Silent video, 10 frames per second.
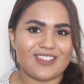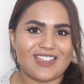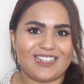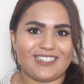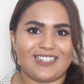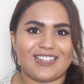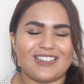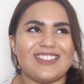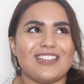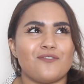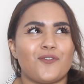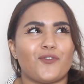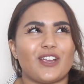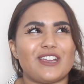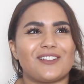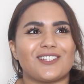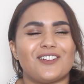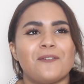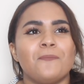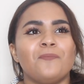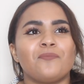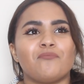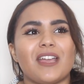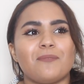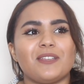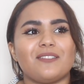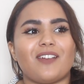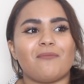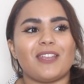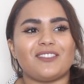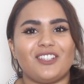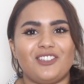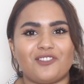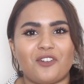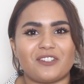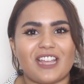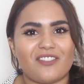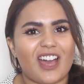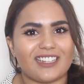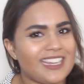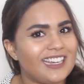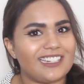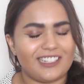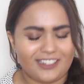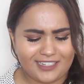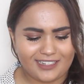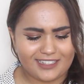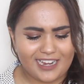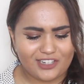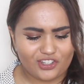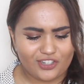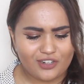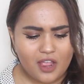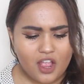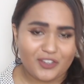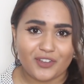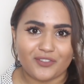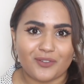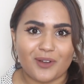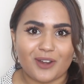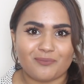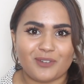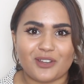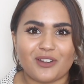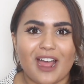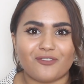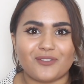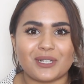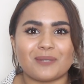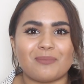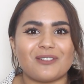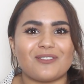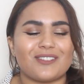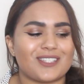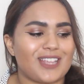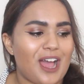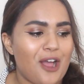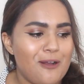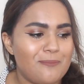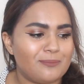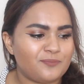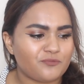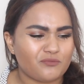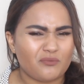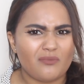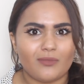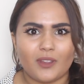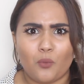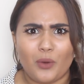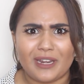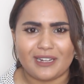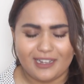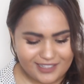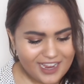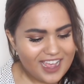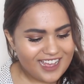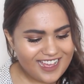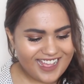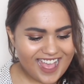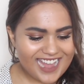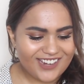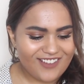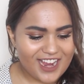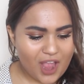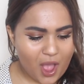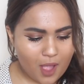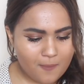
that it's needle-free, so maybe they mean that you don't get that tingling sensation. Good that we don't have to experience that weirdness. Anyway,